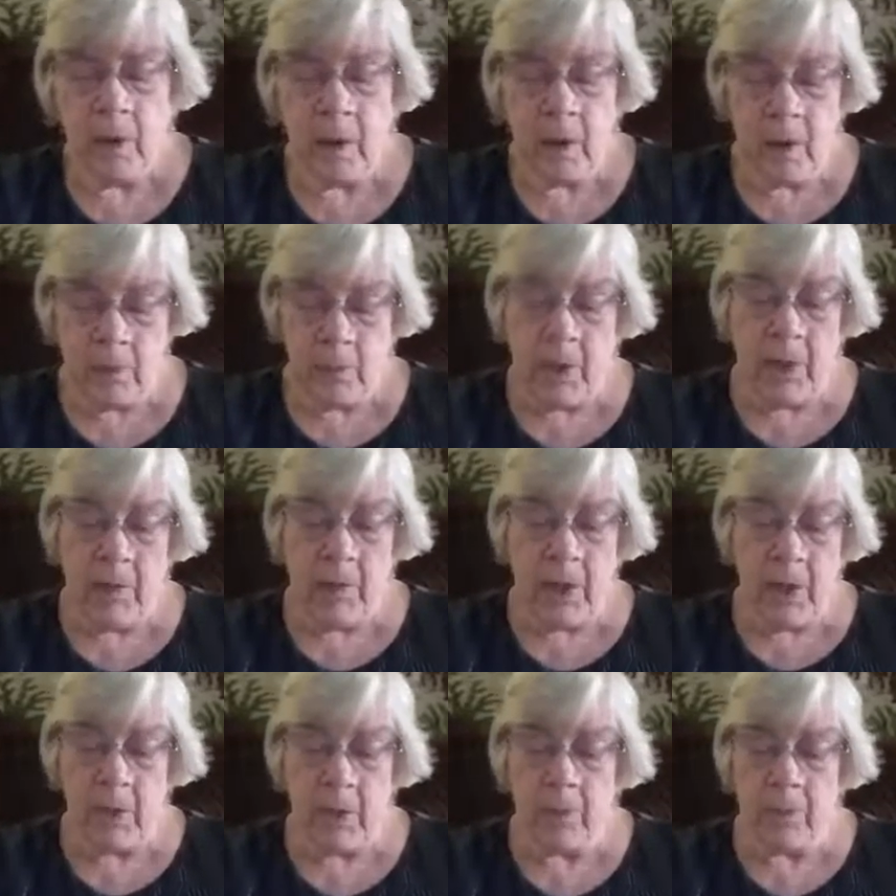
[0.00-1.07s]
"It might
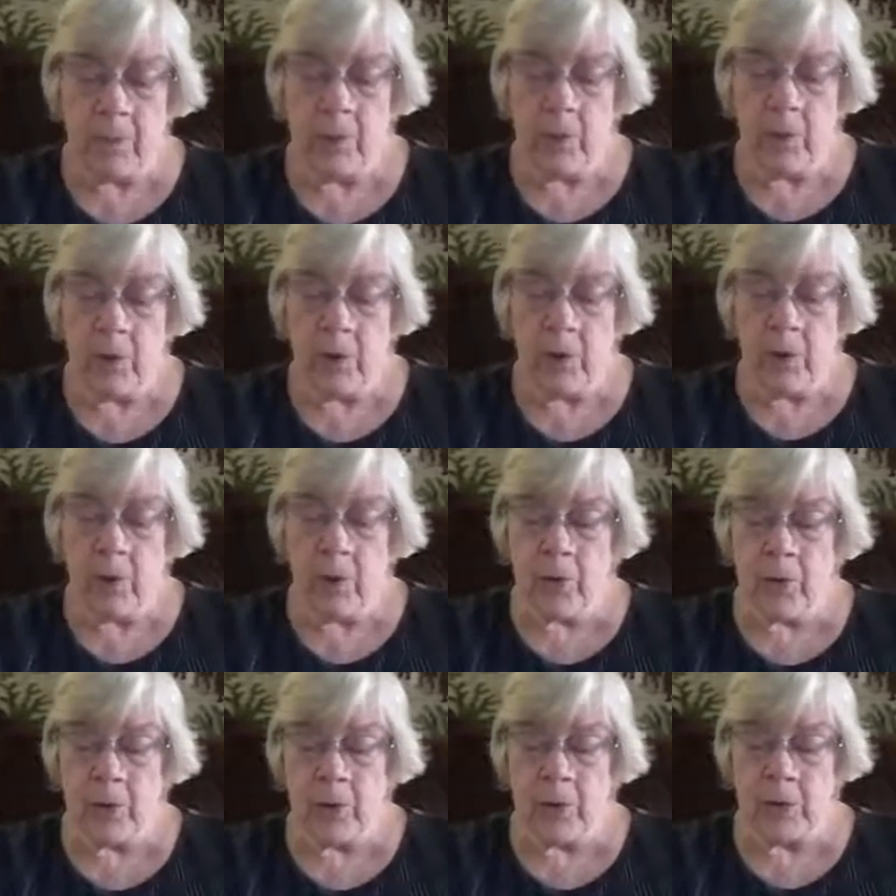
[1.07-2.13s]
matter. When the earth
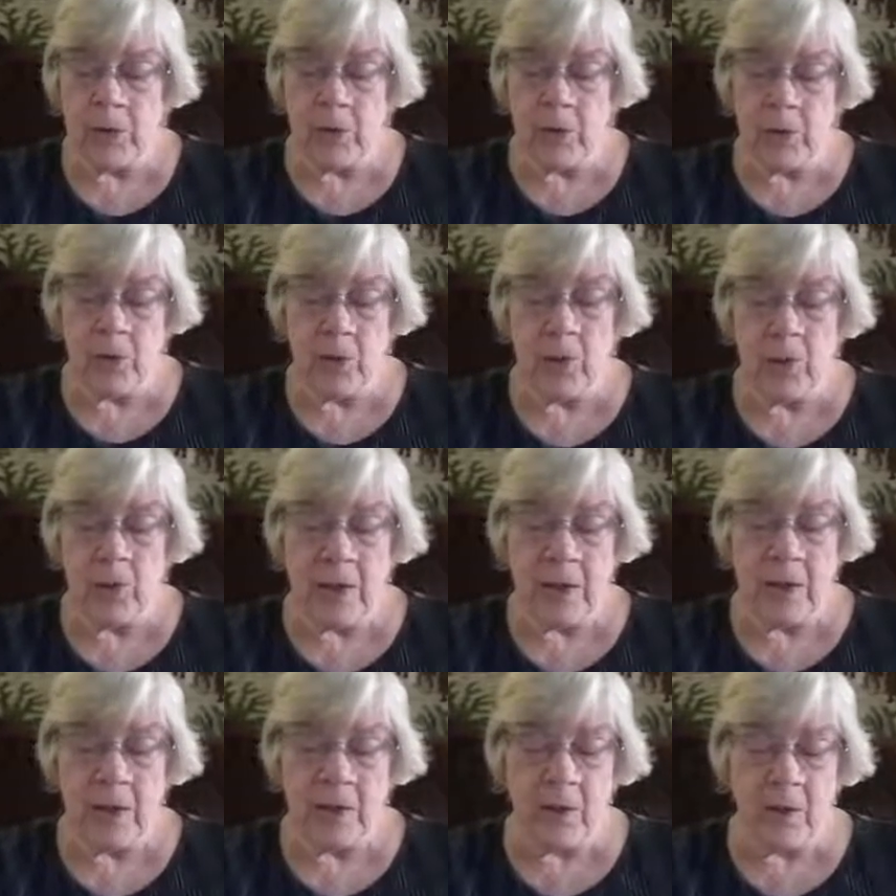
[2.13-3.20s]
speaks, it's a good
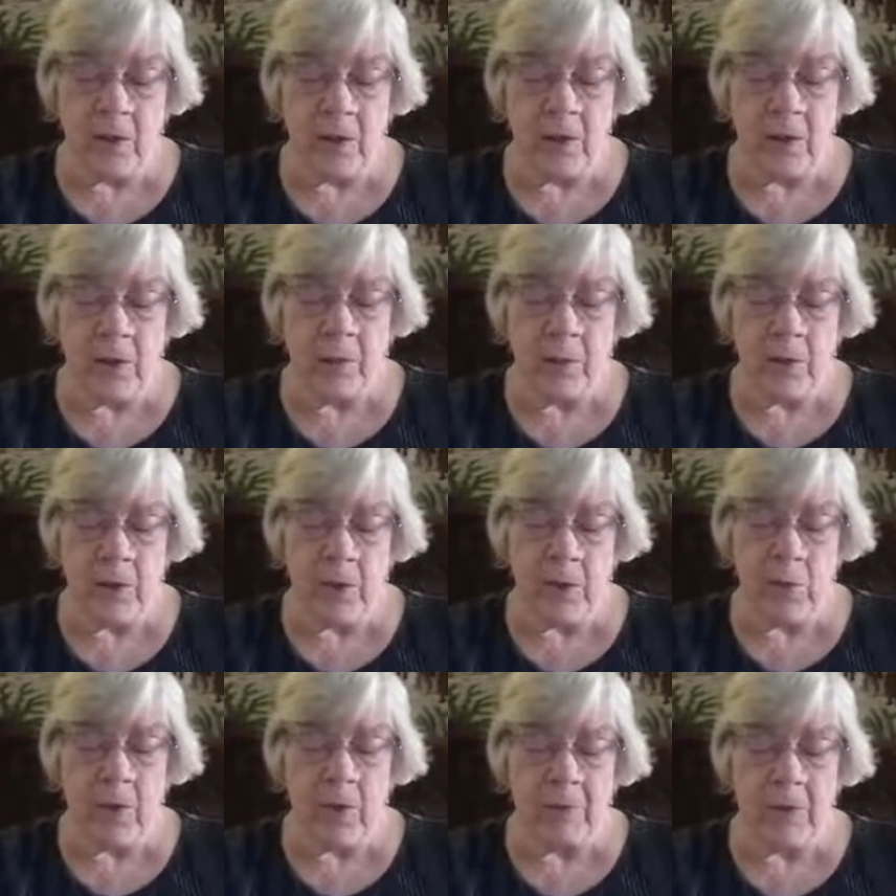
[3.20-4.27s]
idea to listen," his
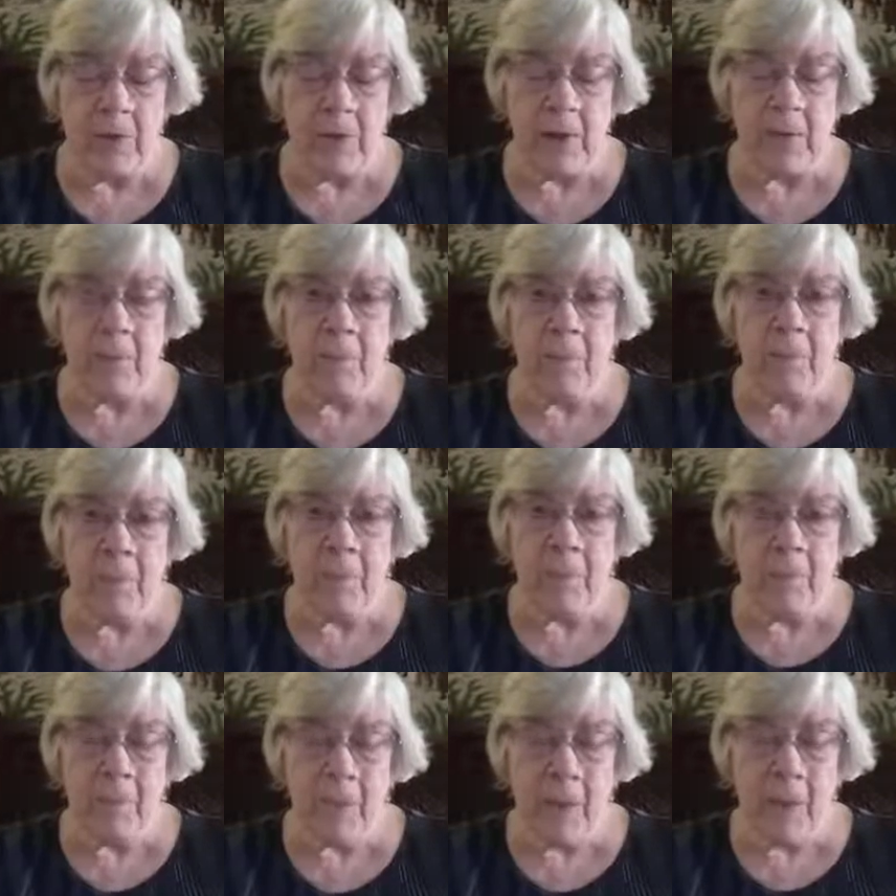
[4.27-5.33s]
wife said.
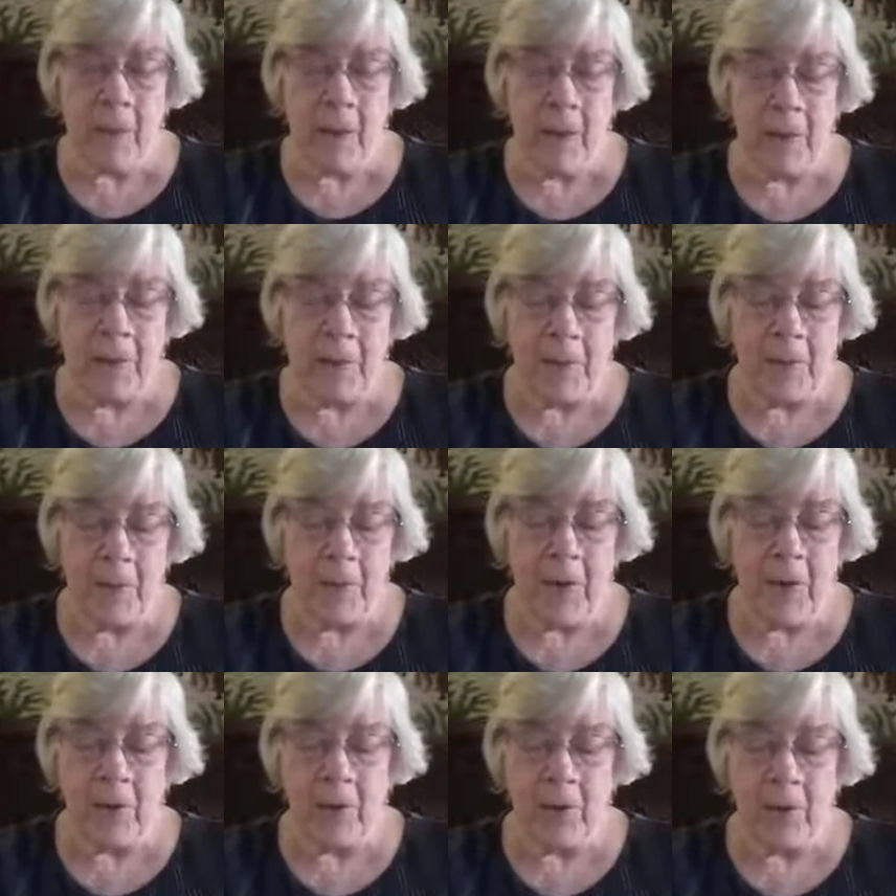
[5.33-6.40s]
And he
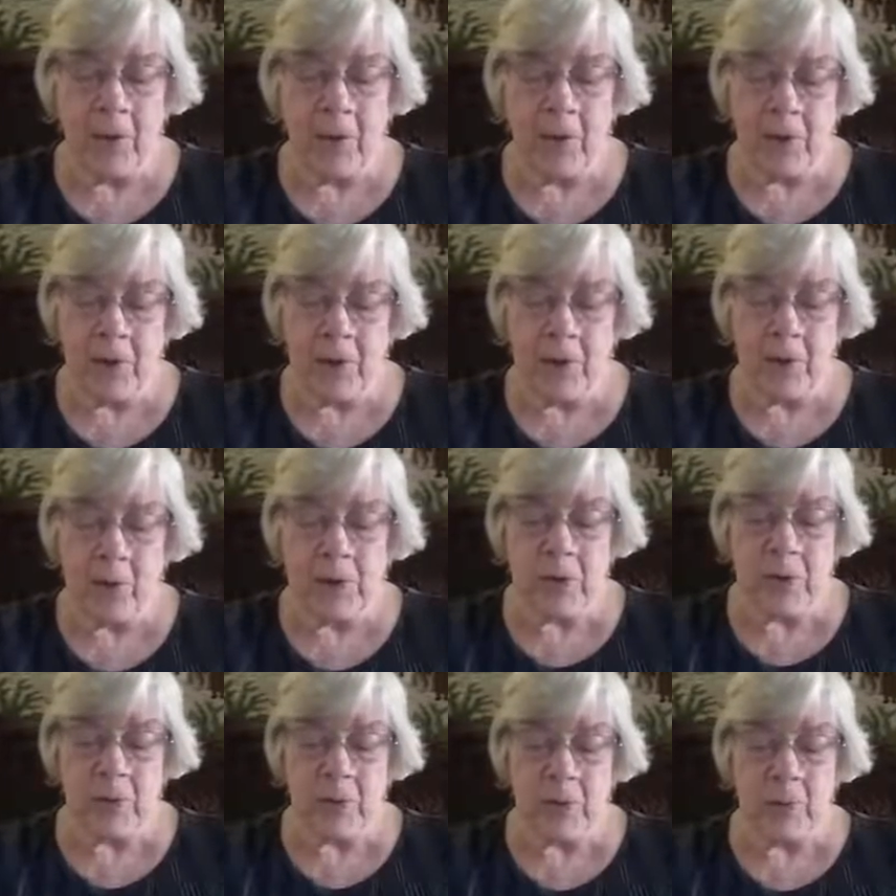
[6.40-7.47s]
could hear that she
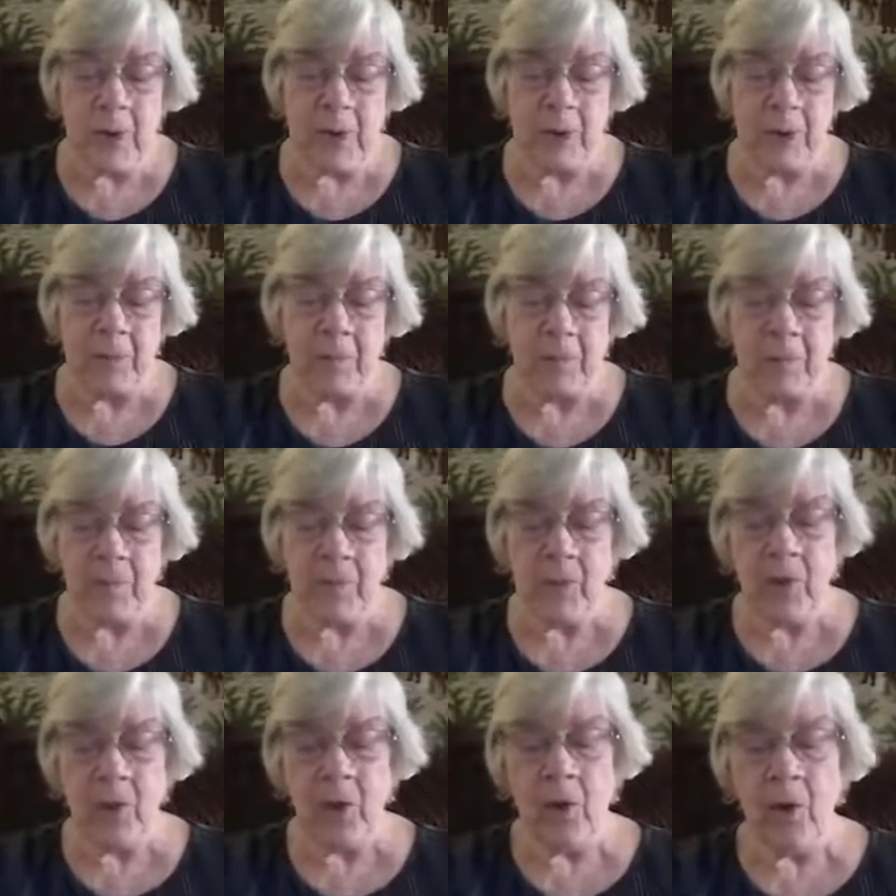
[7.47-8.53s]
wasn't smiling.
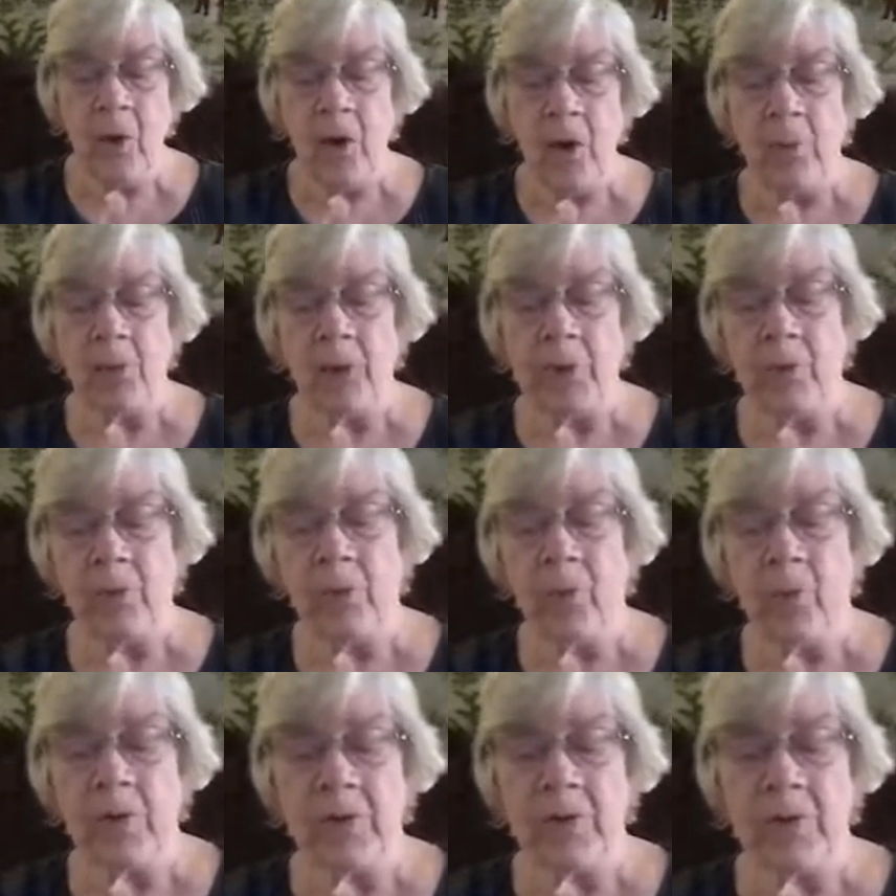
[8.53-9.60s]
Harbinger forced